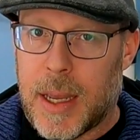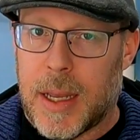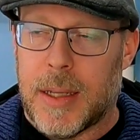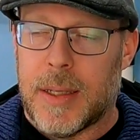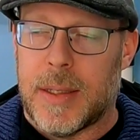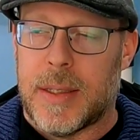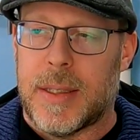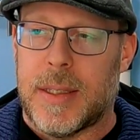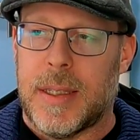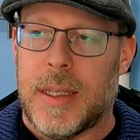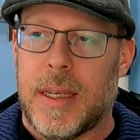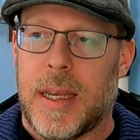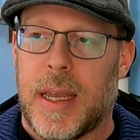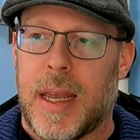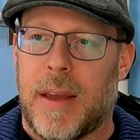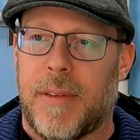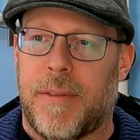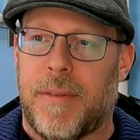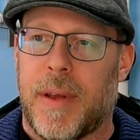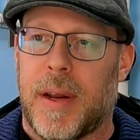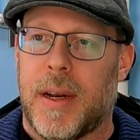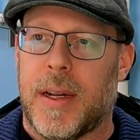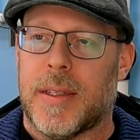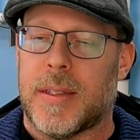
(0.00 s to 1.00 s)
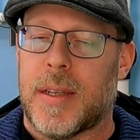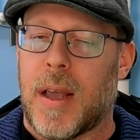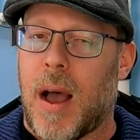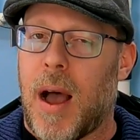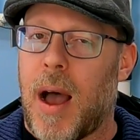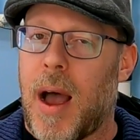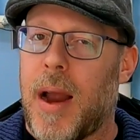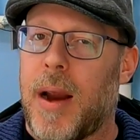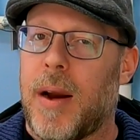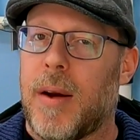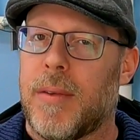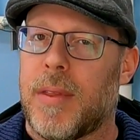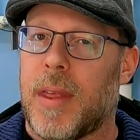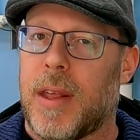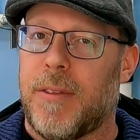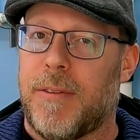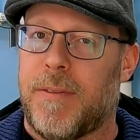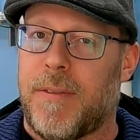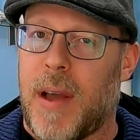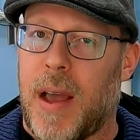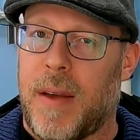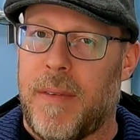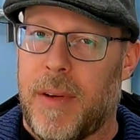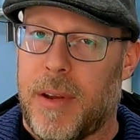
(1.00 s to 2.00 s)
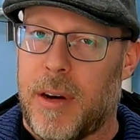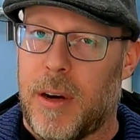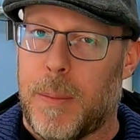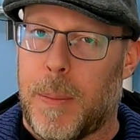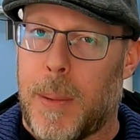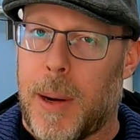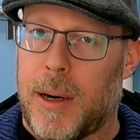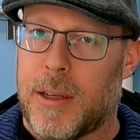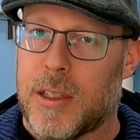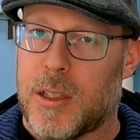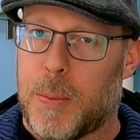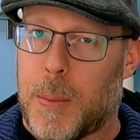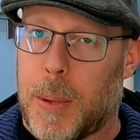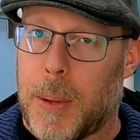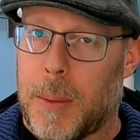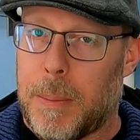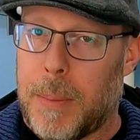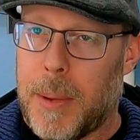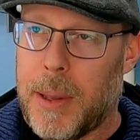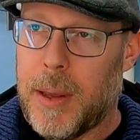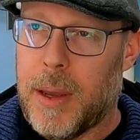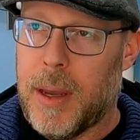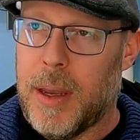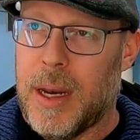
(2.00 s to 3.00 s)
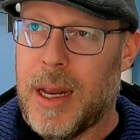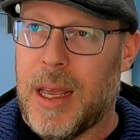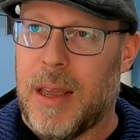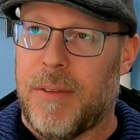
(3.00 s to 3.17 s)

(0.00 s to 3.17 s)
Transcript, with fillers: and see if it is higher than 500 parts per billion.